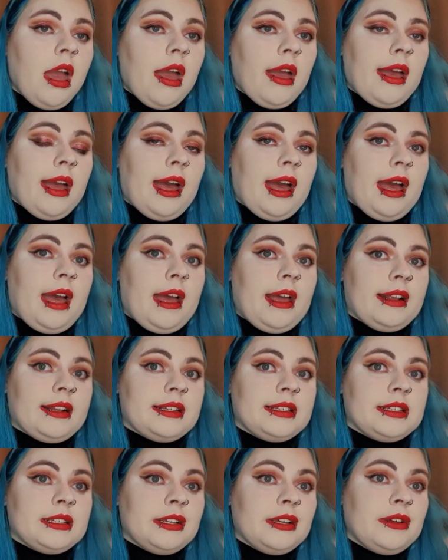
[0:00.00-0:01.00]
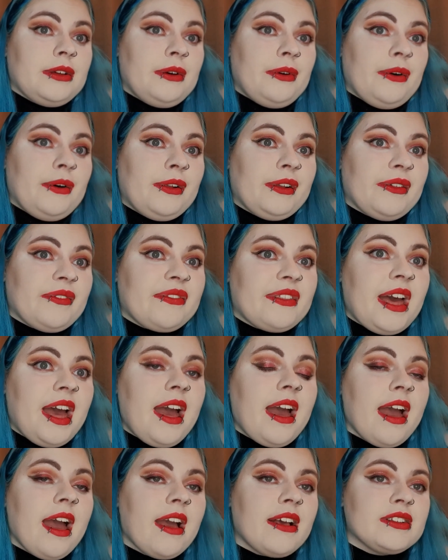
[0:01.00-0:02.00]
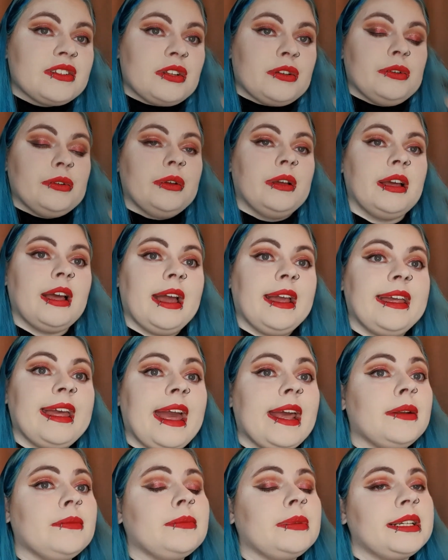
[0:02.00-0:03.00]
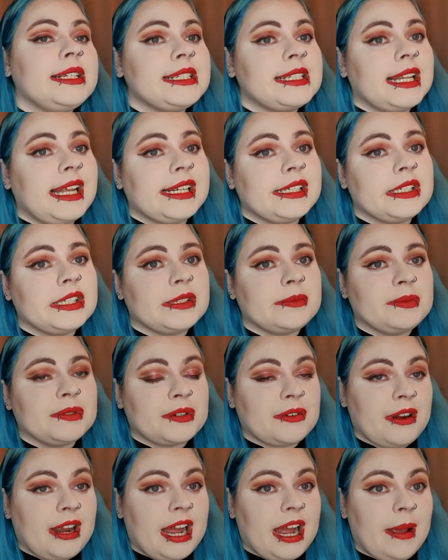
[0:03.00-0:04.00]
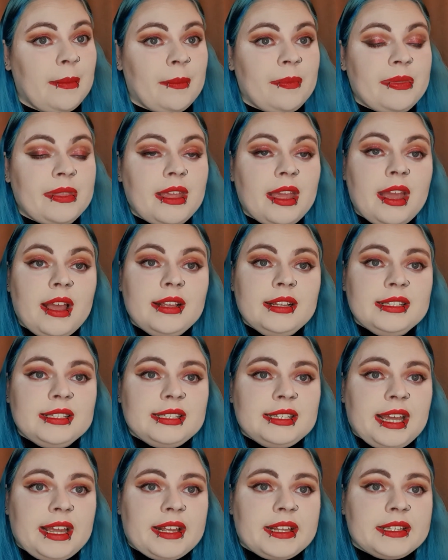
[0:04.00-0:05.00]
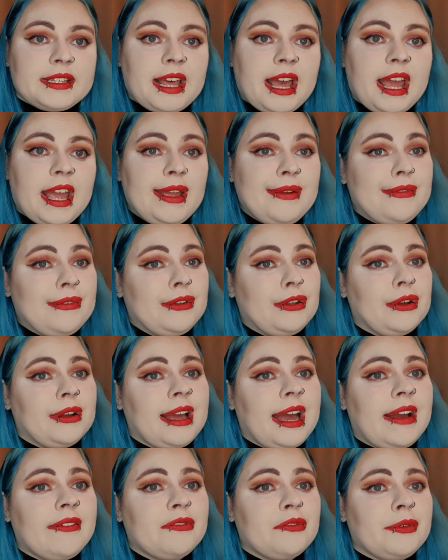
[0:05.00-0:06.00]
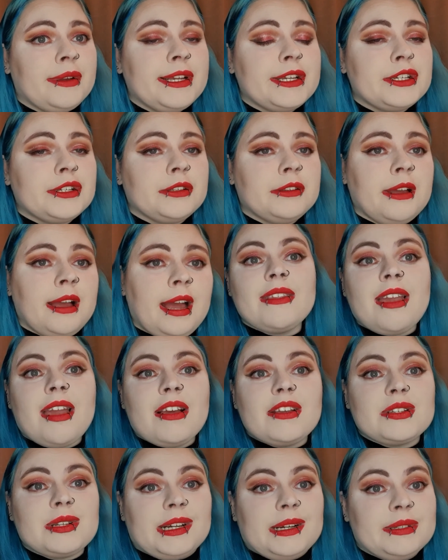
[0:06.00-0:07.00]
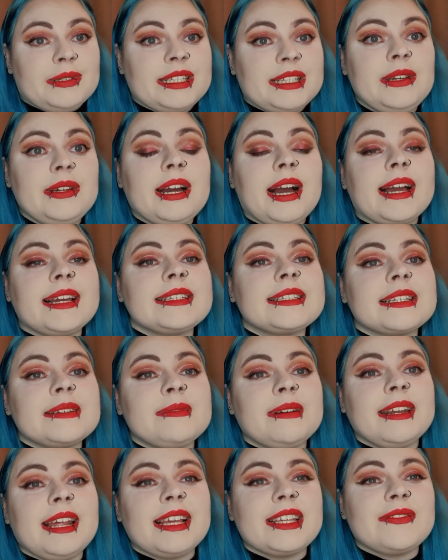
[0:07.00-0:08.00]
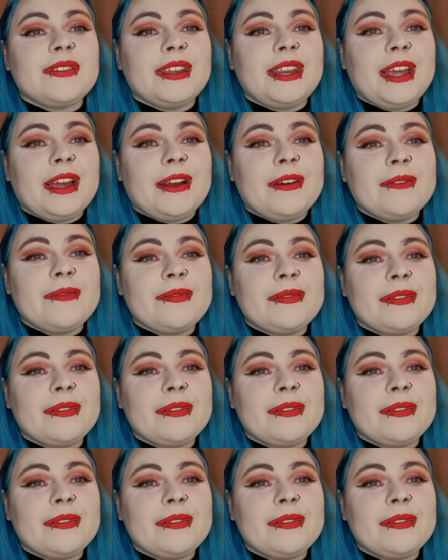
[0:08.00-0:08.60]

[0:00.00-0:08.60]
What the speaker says: and all of that. So again, please like and subscribe. Stay safe, look after each other. So I will see you guys in my next video.